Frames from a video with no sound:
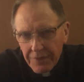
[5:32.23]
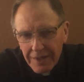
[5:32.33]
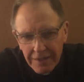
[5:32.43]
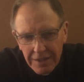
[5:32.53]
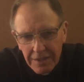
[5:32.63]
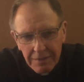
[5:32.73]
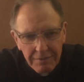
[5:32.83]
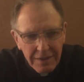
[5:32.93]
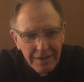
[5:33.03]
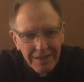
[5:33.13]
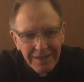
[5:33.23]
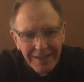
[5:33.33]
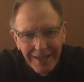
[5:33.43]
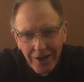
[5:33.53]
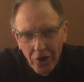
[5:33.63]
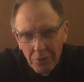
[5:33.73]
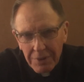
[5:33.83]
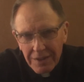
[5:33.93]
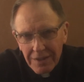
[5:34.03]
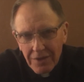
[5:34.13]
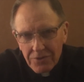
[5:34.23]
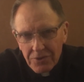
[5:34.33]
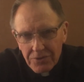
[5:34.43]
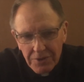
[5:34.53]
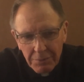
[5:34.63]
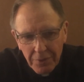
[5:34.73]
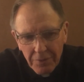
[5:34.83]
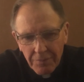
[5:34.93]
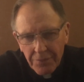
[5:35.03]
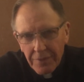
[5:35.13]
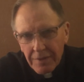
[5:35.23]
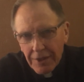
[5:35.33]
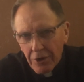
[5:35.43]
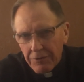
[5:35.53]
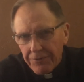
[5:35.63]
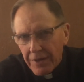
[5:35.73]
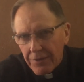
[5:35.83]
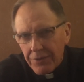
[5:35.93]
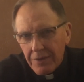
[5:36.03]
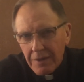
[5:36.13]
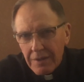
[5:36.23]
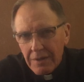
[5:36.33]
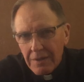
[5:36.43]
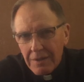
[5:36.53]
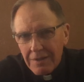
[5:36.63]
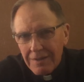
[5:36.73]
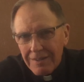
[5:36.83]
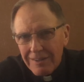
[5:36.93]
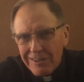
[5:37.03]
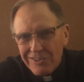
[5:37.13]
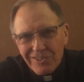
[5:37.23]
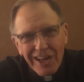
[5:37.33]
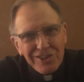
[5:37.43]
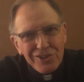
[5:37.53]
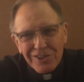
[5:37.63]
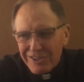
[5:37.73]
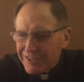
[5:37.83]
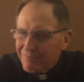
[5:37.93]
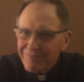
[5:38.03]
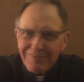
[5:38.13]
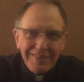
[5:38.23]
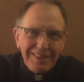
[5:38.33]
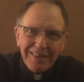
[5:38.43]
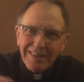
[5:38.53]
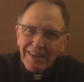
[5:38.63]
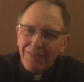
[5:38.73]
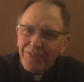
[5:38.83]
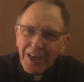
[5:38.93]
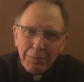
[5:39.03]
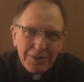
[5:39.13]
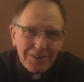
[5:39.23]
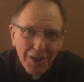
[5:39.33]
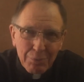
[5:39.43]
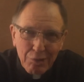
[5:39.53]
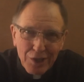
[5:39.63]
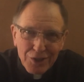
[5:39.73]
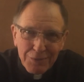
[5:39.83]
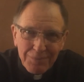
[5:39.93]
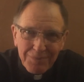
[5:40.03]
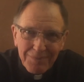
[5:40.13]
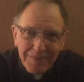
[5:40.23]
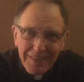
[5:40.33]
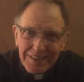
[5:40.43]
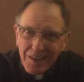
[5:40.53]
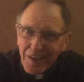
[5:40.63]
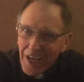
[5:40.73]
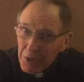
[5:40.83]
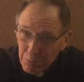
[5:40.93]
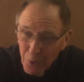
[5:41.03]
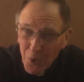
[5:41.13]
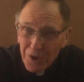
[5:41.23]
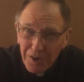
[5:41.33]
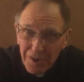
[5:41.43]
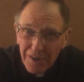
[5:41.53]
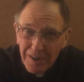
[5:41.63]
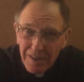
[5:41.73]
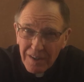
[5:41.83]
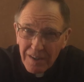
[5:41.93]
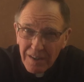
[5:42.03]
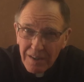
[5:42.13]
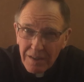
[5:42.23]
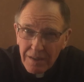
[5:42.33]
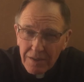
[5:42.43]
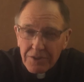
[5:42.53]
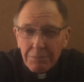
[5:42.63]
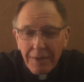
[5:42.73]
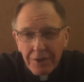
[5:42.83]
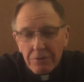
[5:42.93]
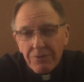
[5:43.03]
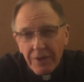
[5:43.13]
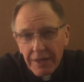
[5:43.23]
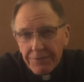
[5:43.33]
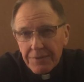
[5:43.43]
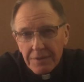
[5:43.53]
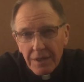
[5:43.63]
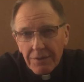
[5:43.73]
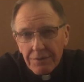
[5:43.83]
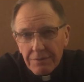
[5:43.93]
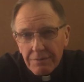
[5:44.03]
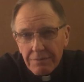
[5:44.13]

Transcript: Again, the alb is a symbol that our faith is not just a family celebration, it's a lot more. It's a matter of life and death.